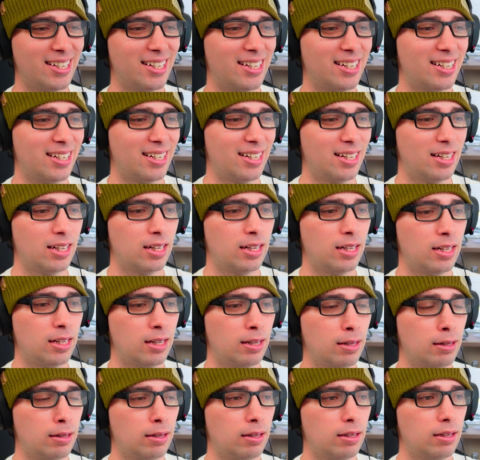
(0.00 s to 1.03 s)

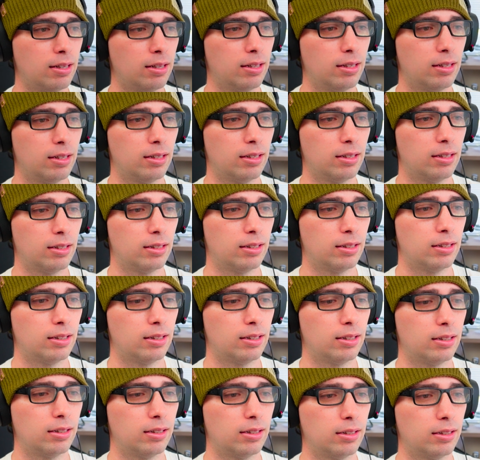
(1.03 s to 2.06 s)

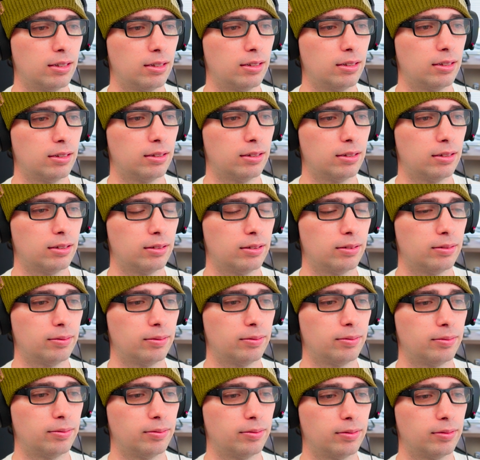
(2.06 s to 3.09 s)

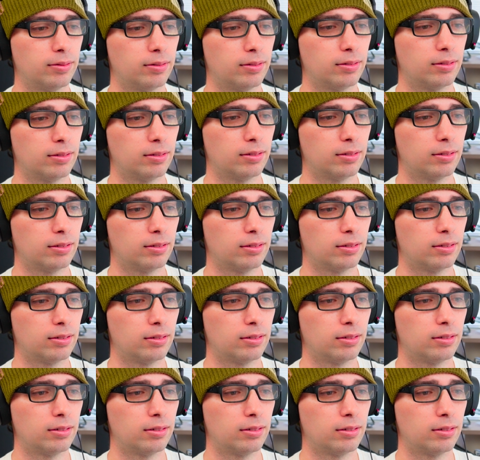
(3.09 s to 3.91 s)
(no one is talking)